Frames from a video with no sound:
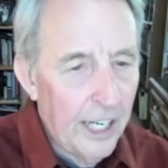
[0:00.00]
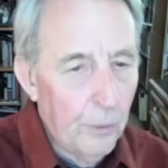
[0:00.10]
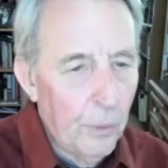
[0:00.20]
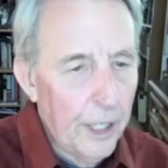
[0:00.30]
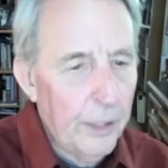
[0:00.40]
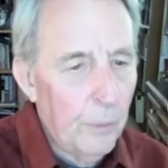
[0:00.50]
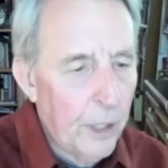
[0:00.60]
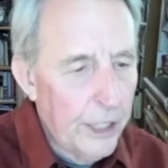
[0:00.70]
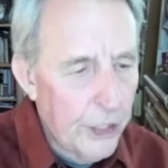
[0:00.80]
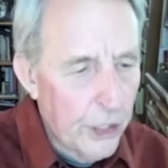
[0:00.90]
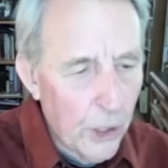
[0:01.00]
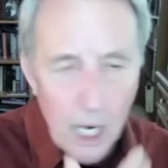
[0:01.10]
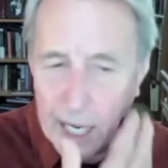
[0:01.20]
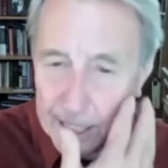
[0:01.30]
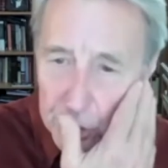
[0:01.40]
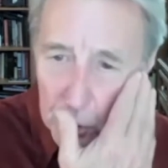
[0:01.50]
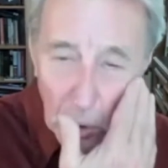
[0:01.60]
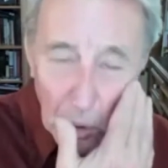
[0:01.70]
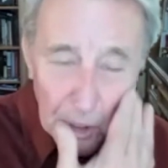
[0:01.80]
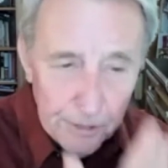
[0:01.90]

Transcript: Where did you go to high school?